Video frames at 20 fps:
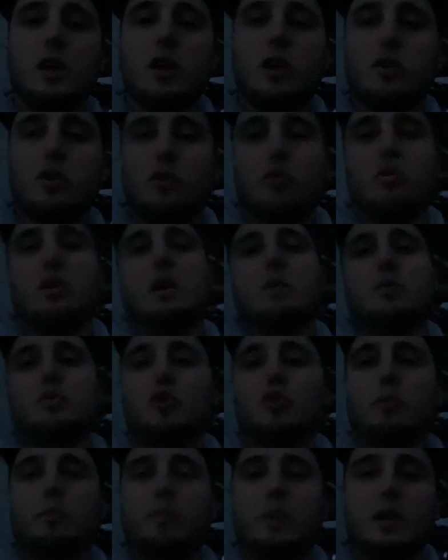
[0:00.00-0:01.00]
crew cab
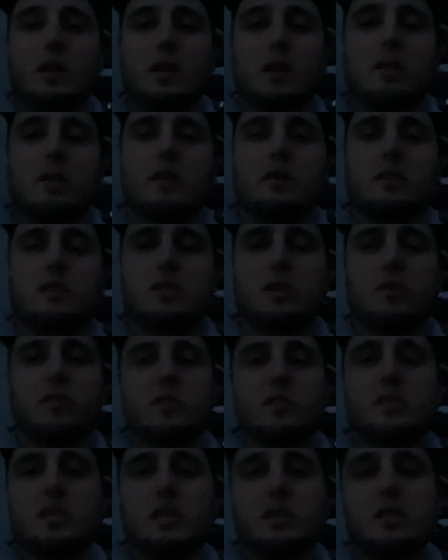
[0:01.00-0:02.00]
short bed silver
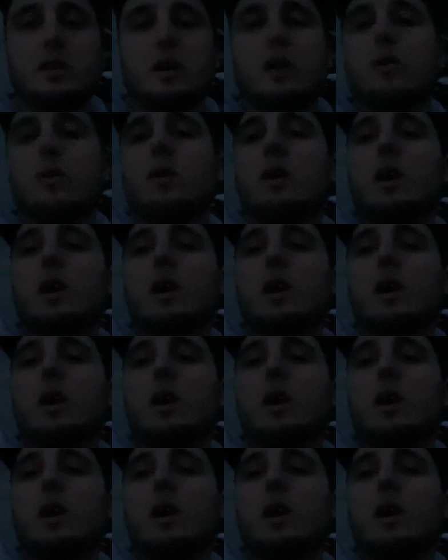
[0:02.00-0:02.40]
6.0,